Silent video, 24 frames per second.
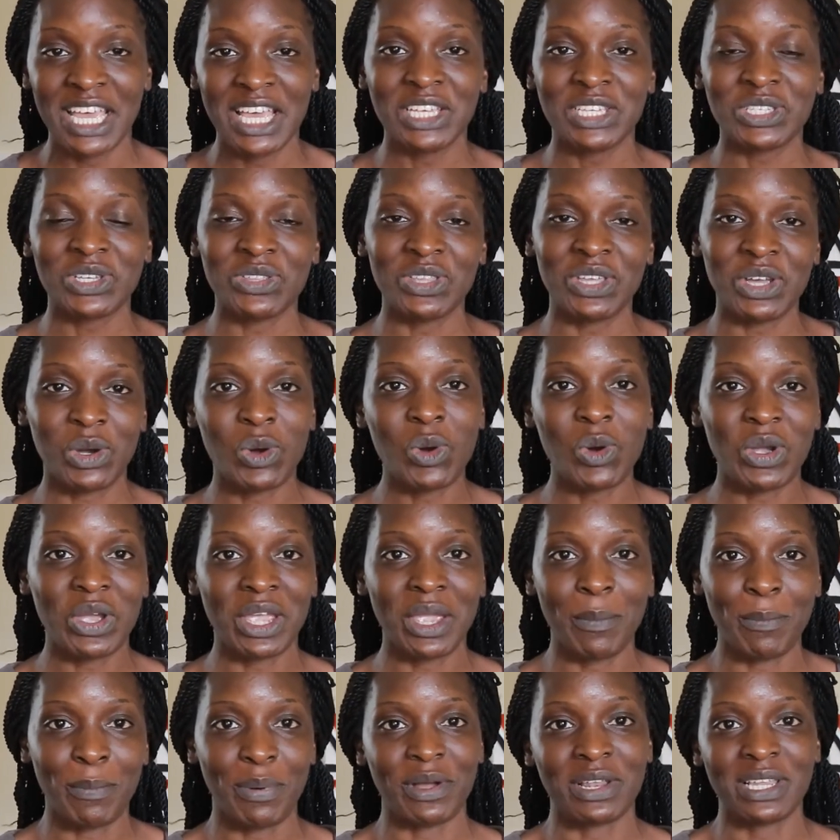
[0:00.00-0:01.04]
So the
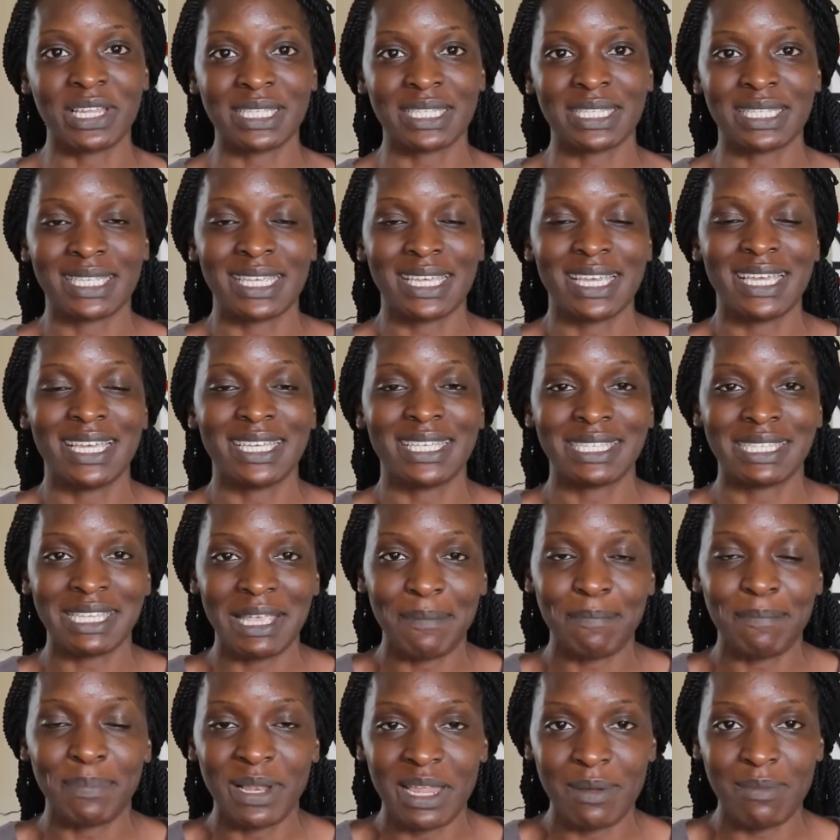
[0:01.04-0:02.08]
cookie policy
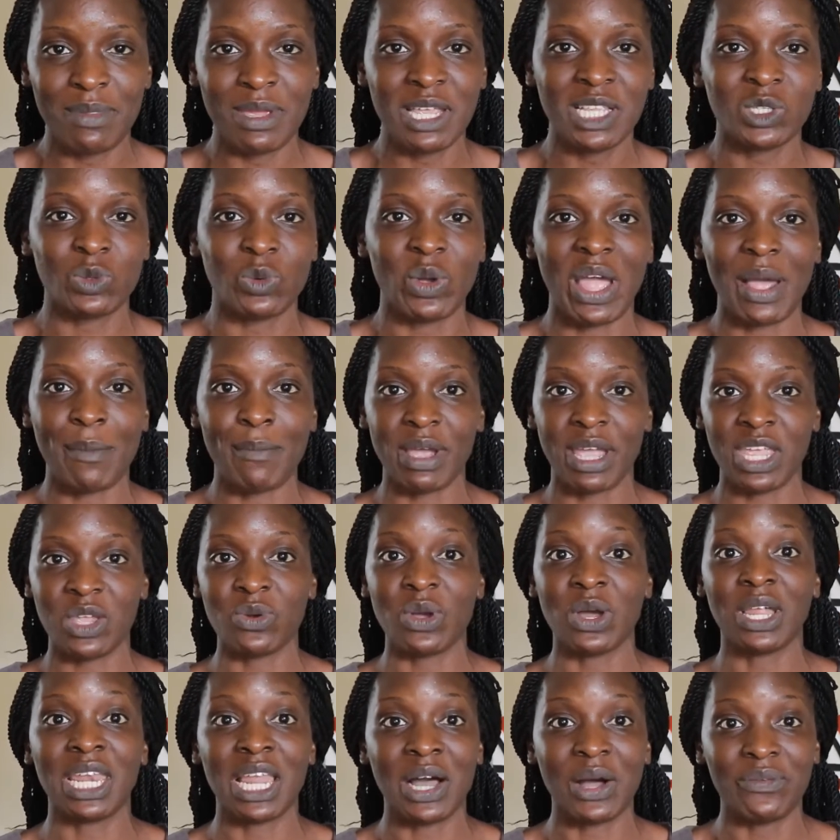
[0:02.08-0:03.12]
simply means whereby
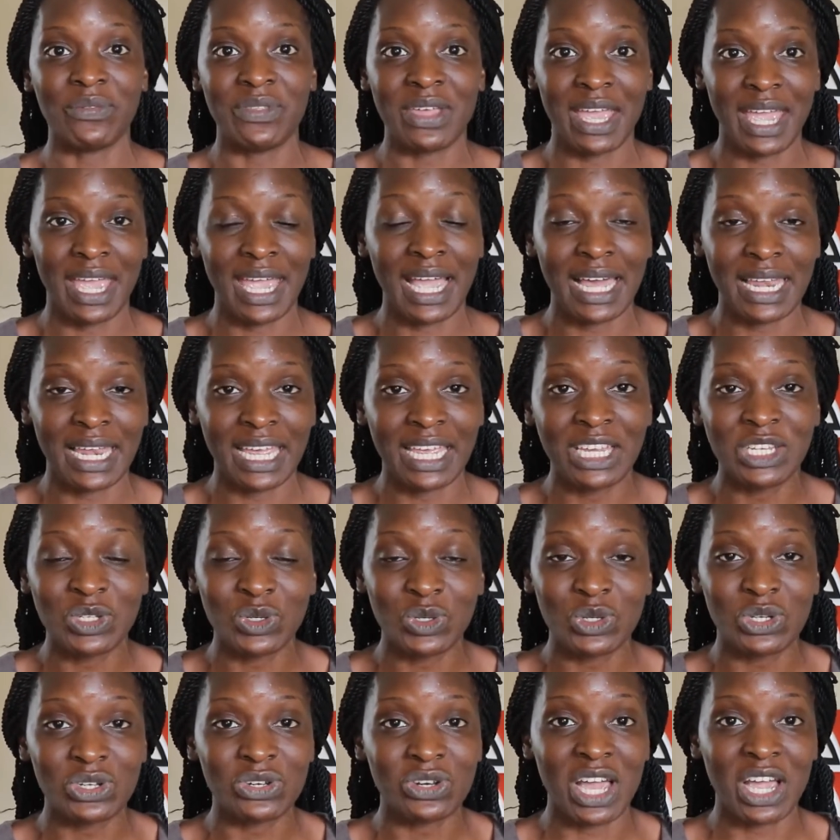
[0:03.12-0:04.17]
you allow the airline
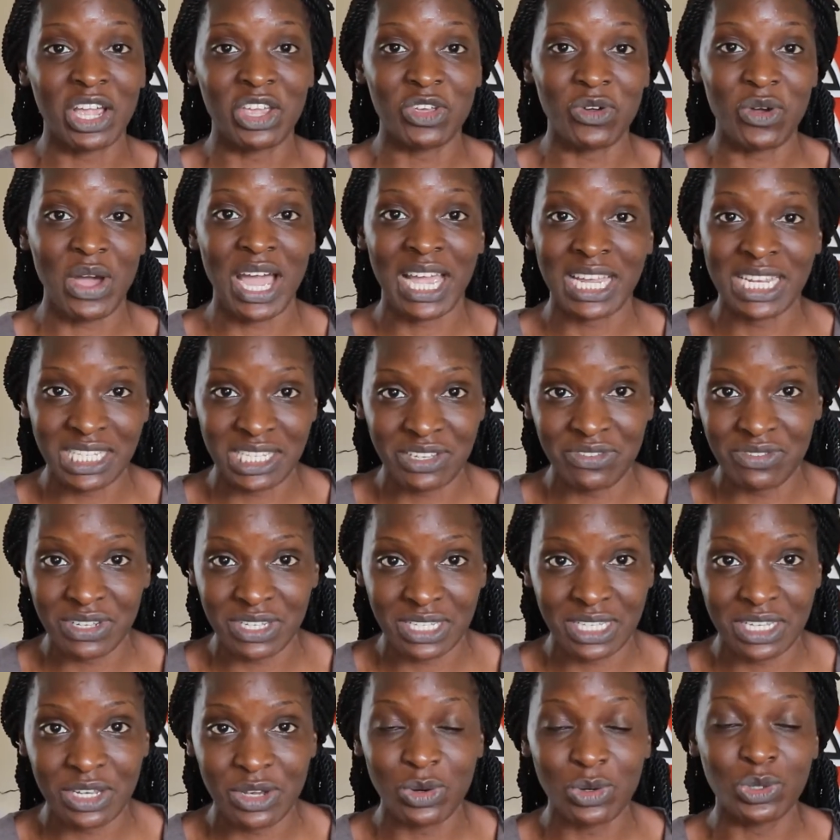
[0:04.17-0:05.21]
to track your
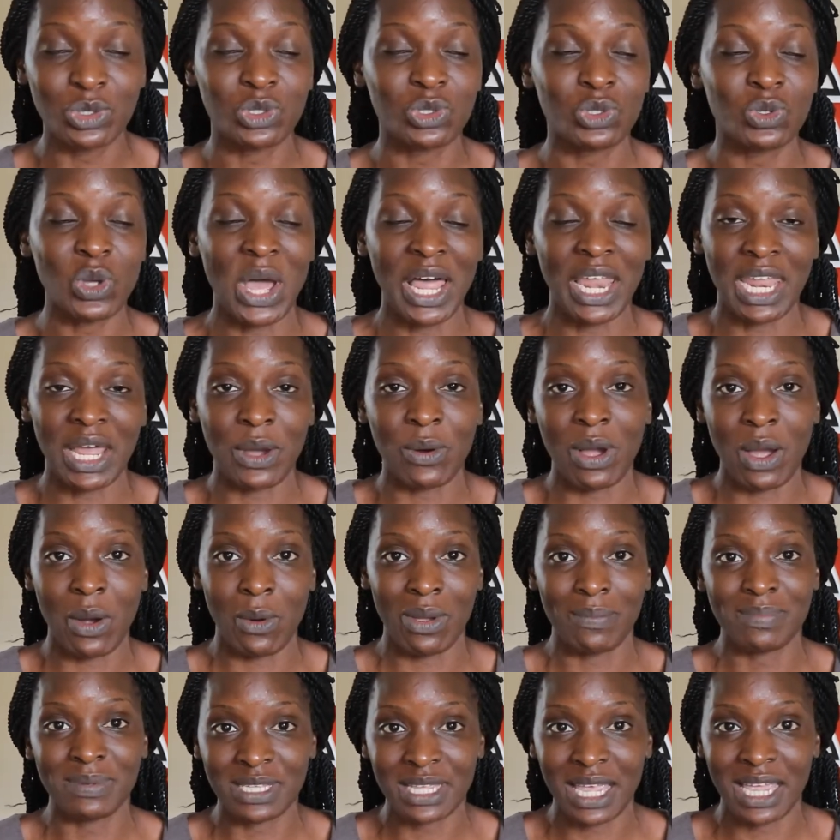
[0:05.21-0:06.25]
activity or allow a
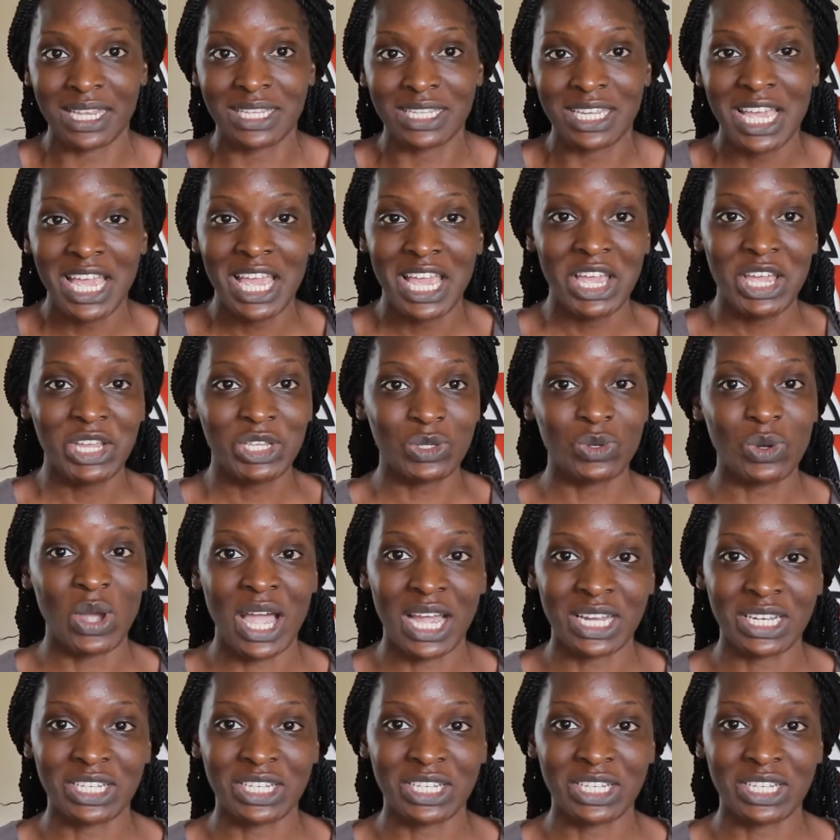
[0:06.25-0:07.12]
website to